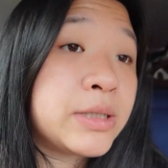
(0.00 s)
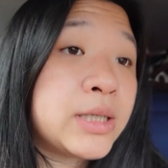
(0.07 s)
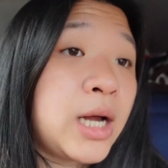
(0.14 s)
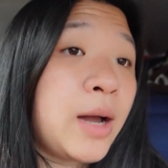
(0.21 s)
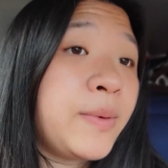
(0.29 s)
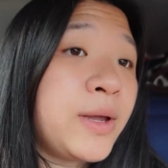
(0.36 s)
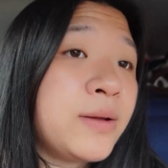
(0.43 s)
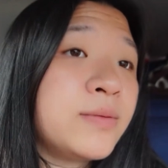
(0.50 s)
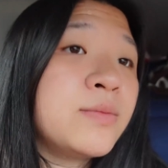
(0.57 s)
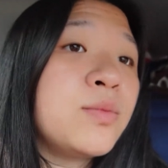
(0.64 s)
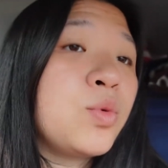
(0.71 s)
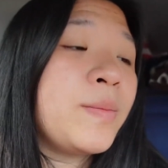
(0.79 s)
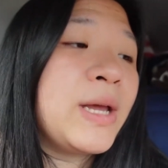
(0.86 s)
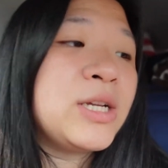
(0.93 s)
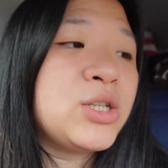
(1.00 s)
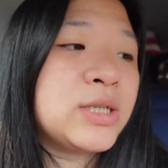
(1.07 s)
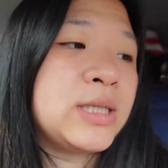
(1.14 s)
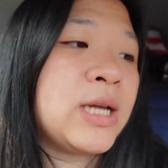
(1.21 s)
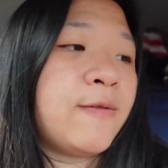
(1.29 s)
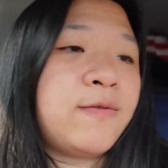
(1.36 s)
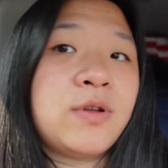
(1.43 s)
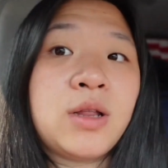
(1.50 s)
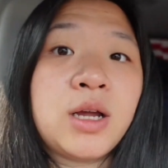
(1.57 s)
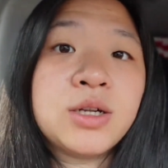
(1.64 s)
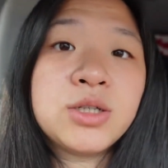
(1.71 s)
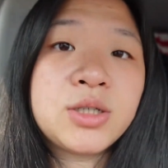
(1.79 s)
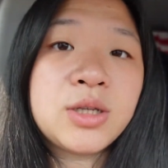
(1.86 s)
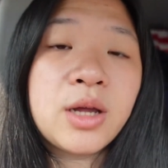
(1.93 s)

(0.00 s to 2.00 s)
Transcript: stopping. We may just stop for lunch,